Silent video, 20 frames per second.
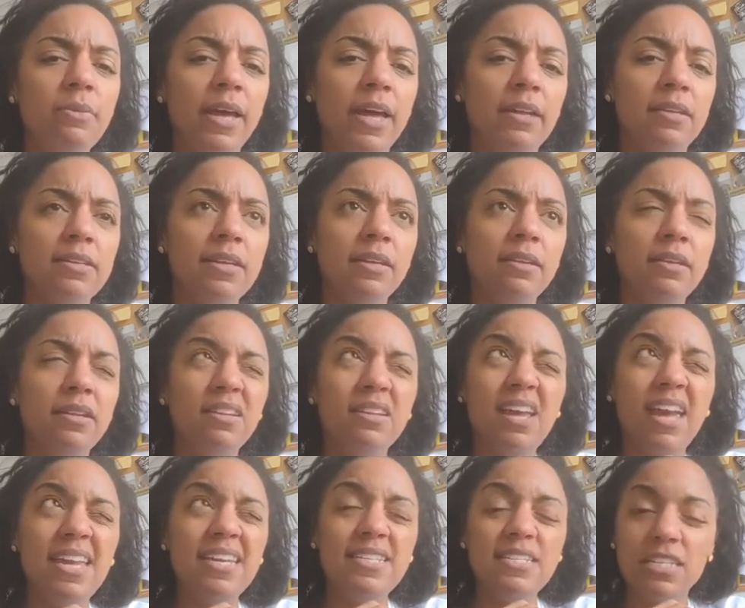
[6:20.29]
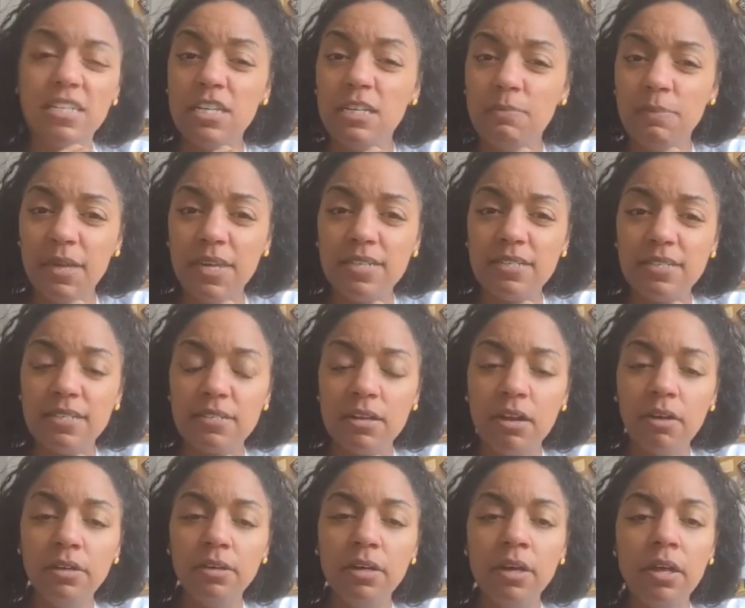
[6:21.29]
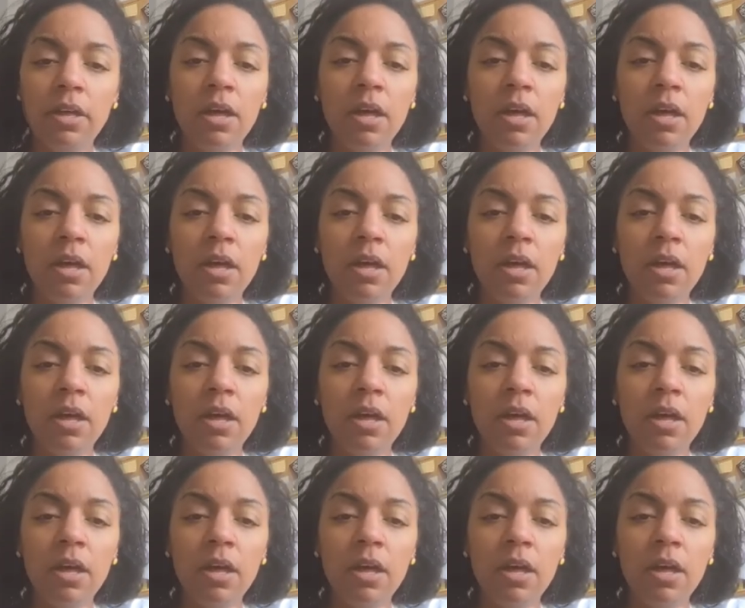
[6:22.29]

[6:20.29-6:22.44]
We had 80 pieces on,